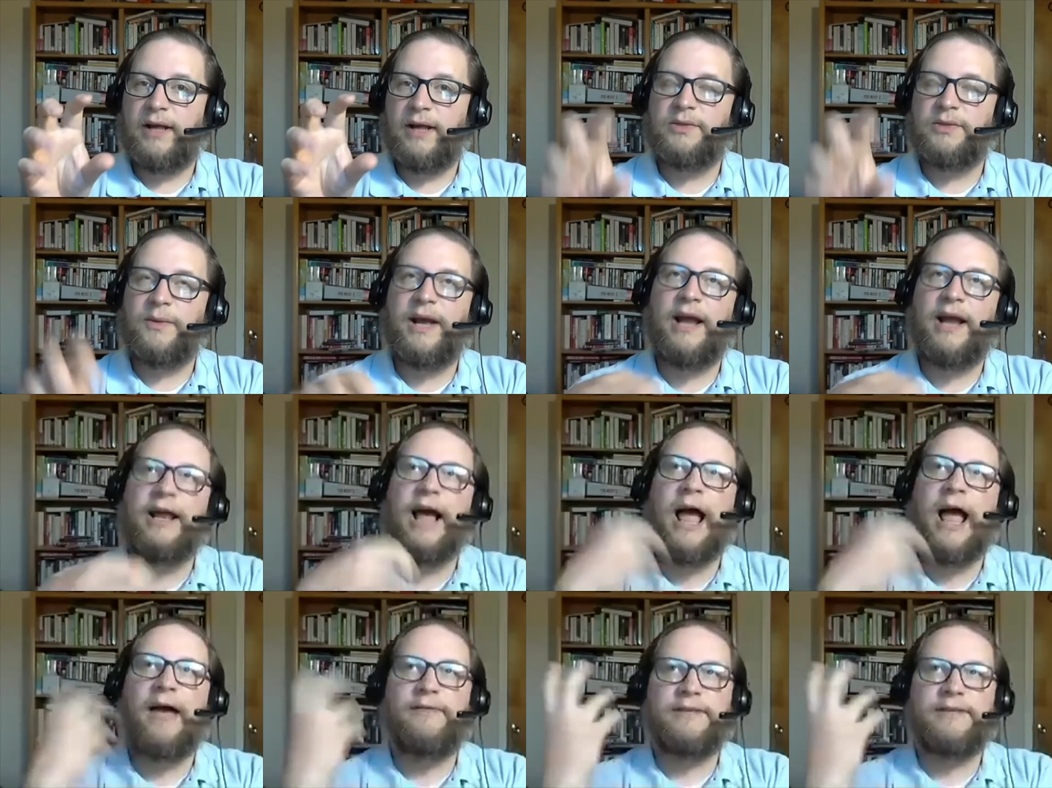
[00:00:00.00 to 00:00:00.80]
So we kind of
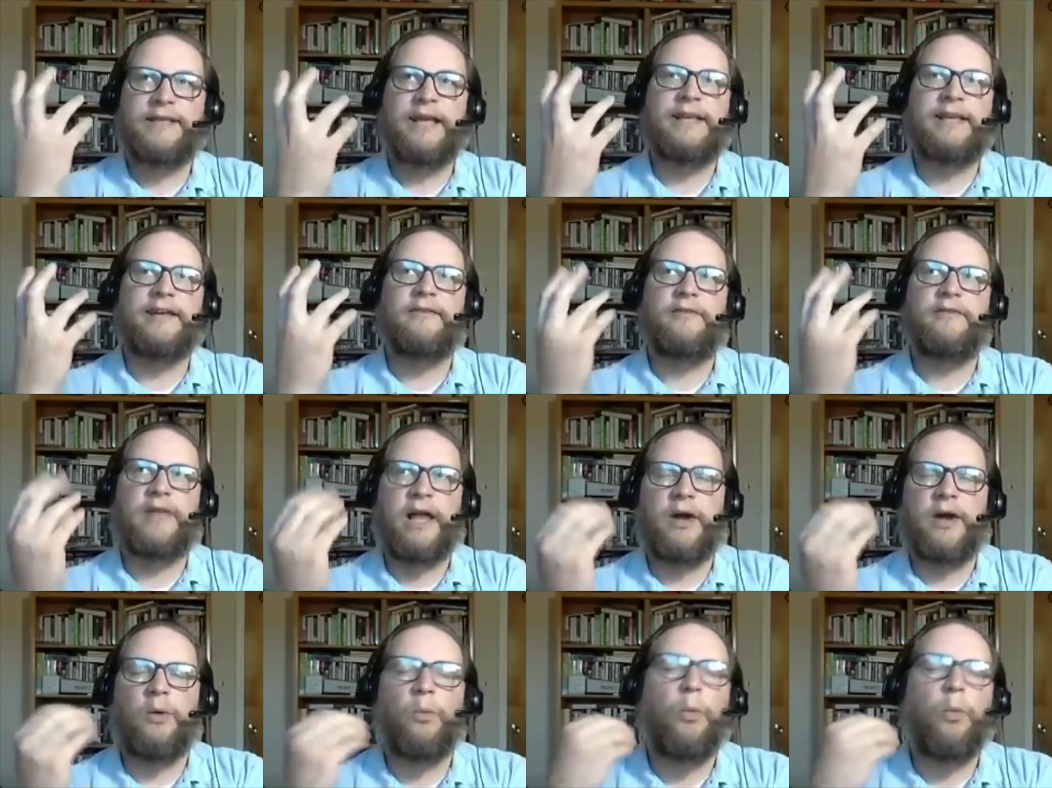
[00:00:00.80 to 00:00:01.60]
have this idea of
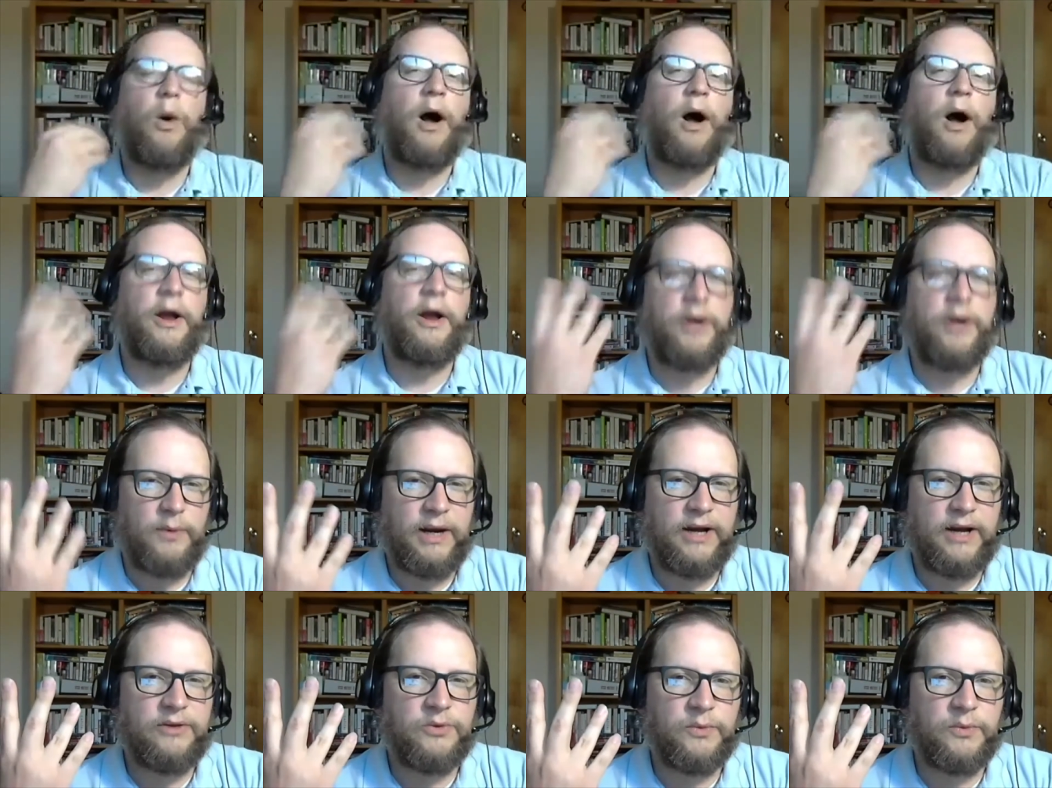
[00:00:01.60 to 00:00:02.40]
like wandering
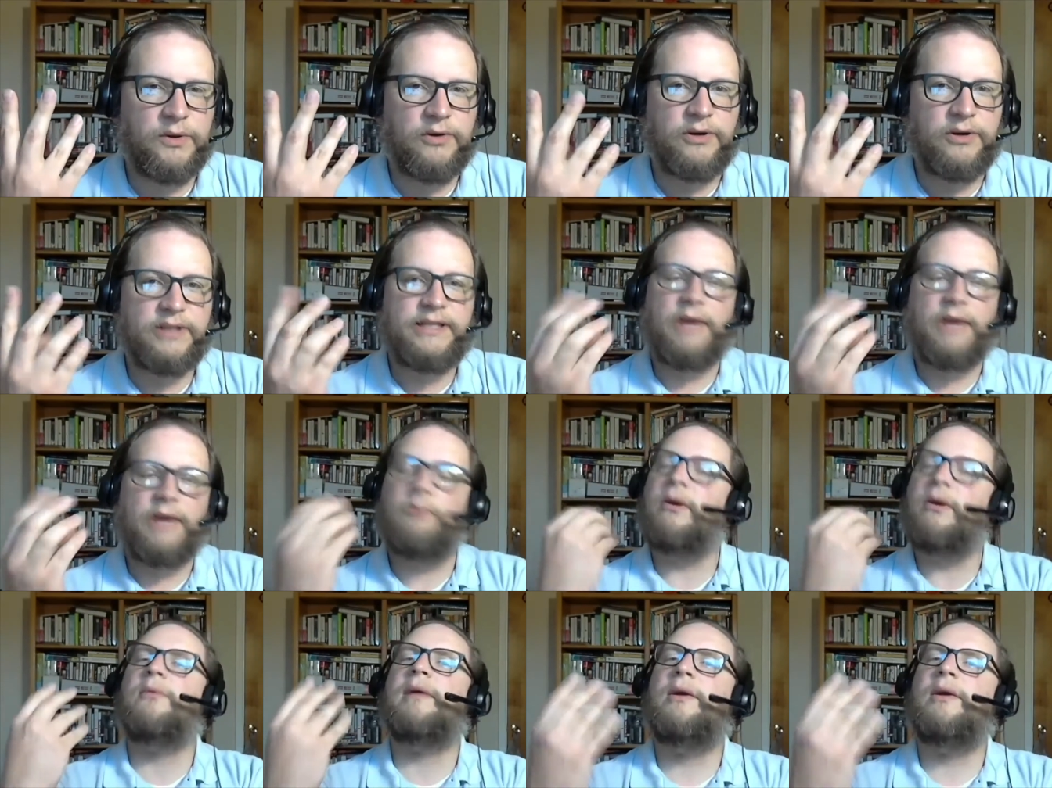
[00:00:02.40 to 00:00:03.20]
of the wilderness. They
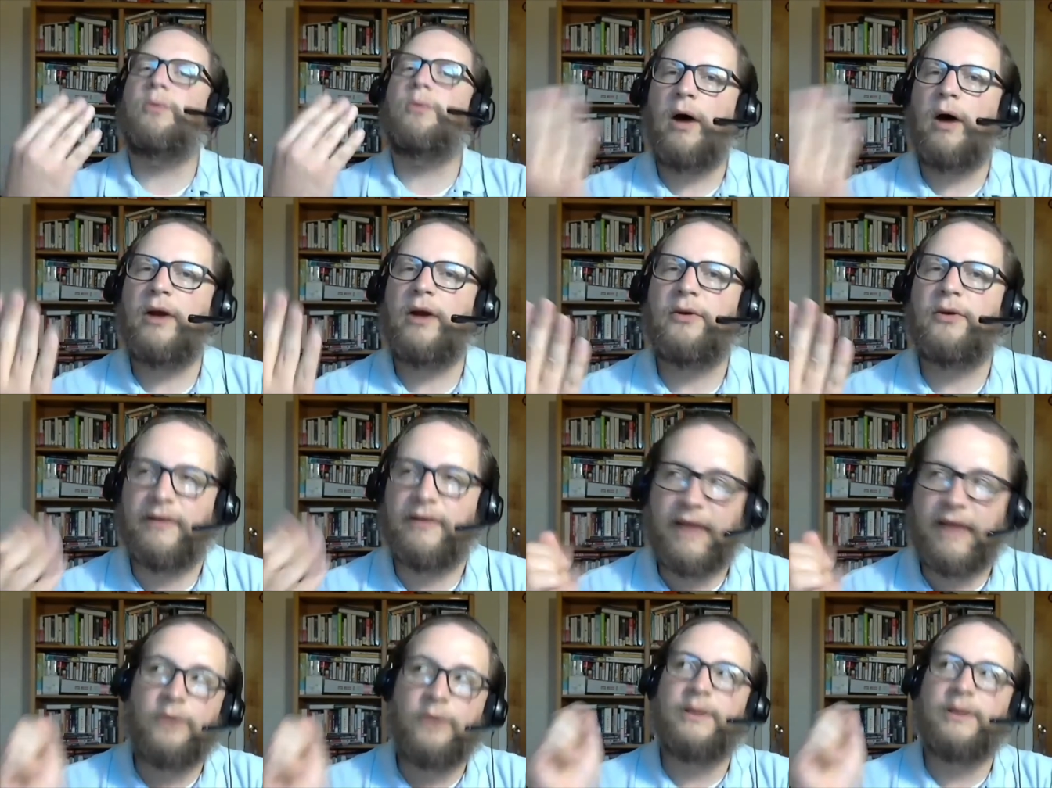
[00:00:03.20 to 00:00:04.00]
weren't really wandering.
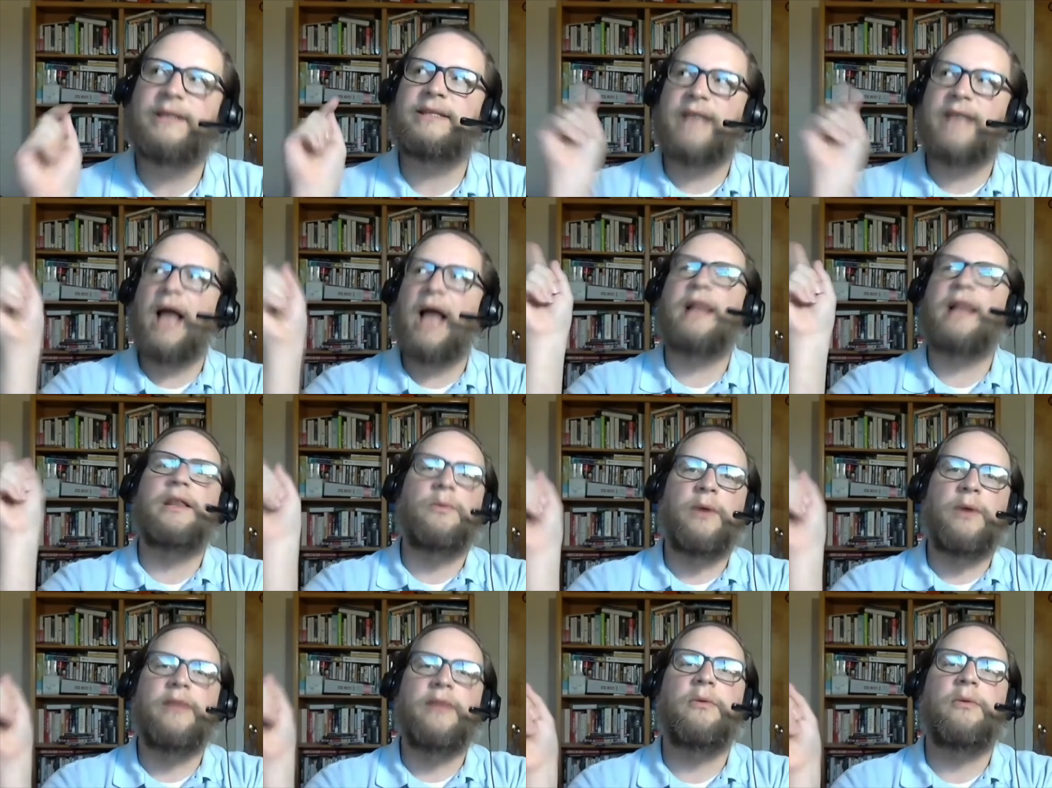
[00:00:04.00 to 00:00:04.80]
They knew exactly
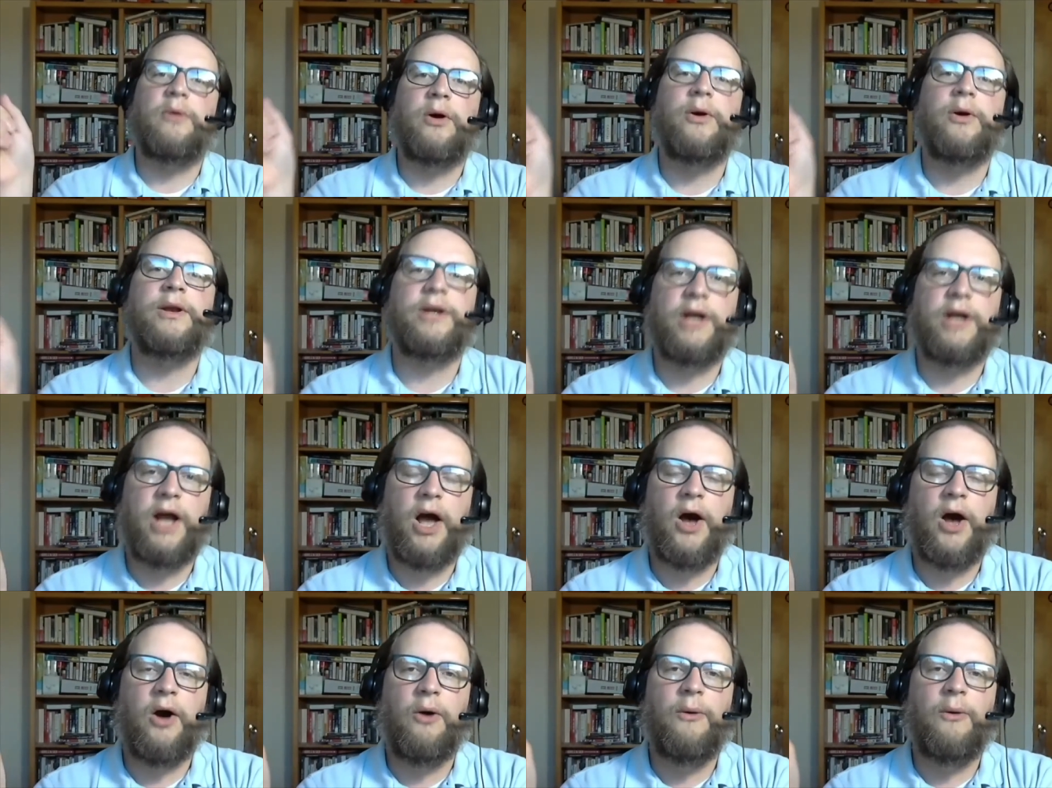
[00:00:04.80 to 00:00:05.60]
where they were going to
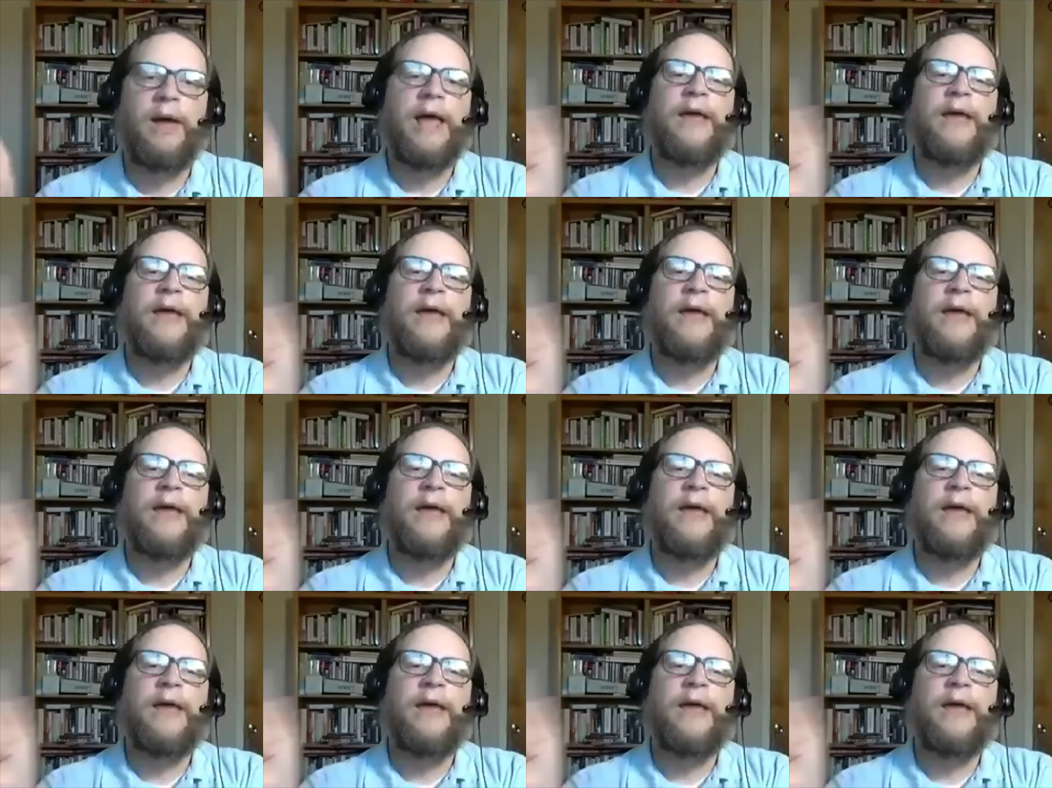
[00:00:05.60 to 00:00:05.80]
go.